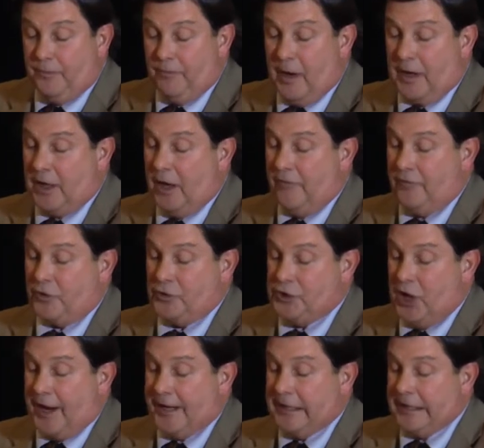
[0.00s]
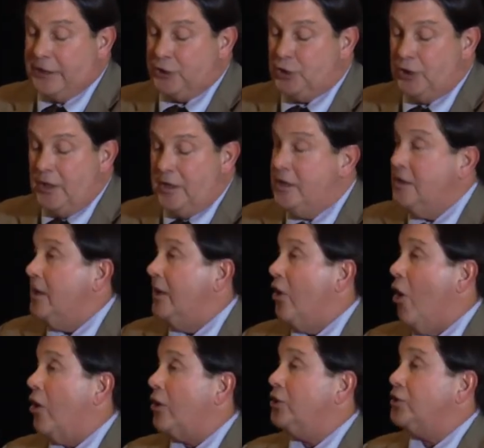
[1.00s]
by Governor John Lynch
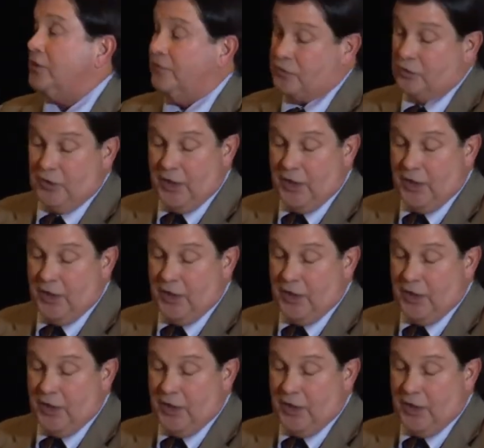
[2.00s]
in August of